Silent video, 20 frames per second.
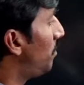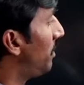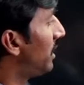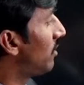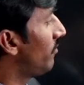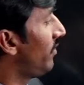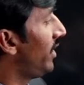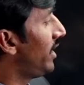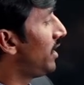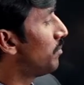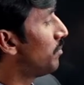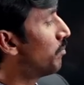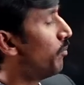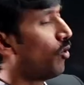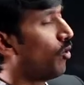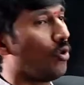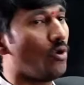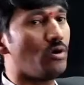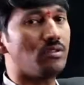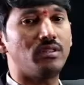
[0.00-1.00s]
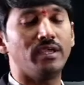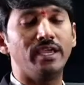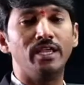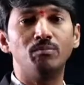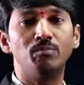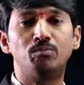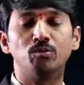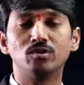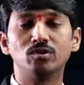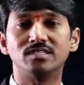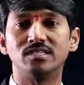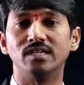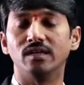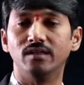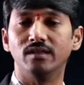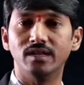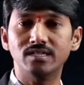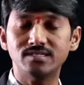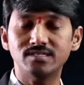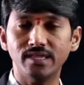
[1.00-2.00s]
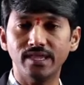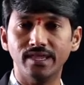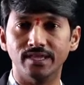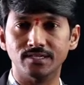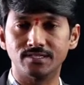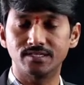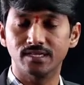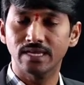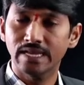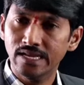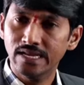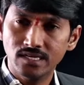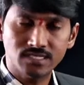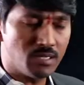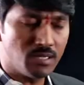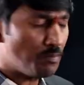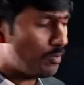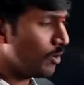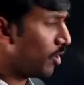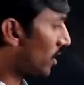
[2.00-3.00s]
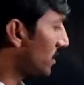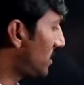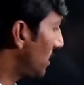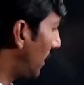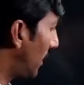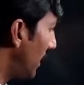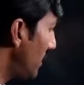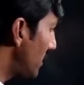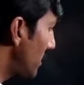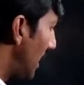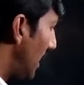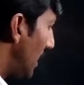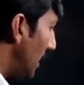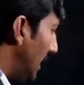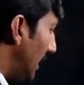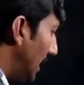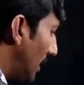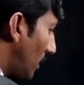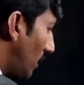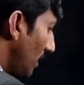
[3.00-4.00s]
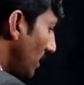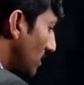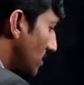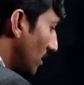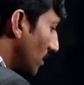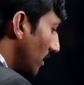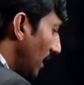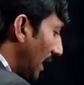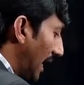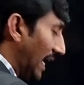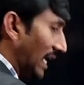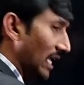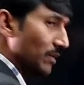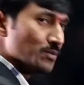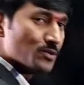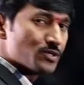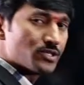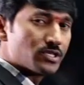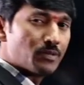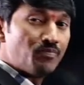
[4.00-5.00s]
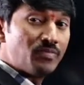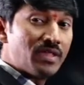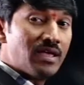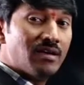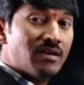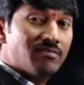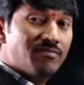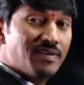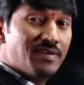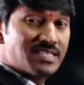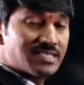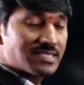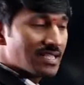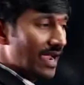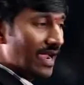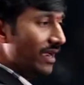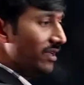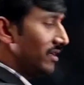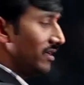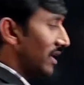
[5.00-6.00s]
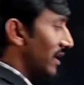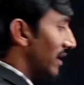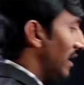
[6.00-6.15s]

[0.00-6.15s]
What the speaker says: between both input signals is. Simple logic, guys. It is an ellipse. Which side?